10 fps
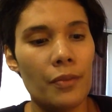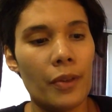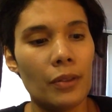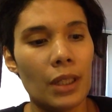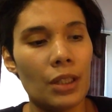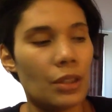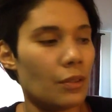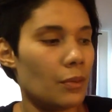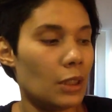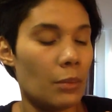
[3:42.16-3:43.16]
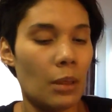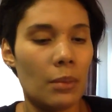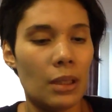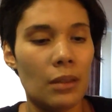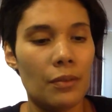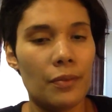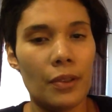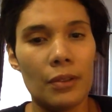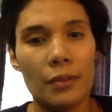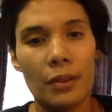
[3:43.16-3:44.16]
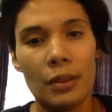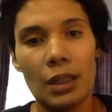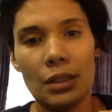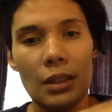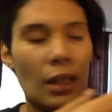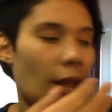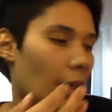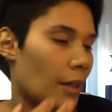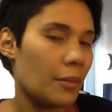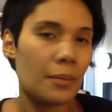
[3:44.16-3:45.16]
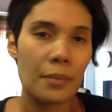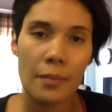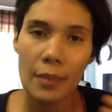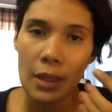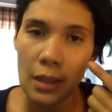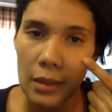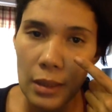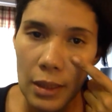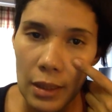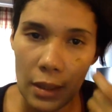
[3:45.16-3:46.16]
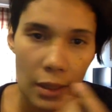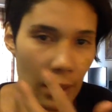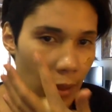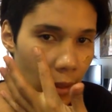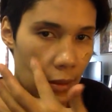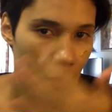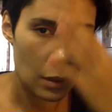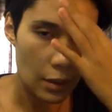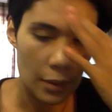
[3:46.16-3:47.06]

foundation, the Maybelline foundation. I didn't think it.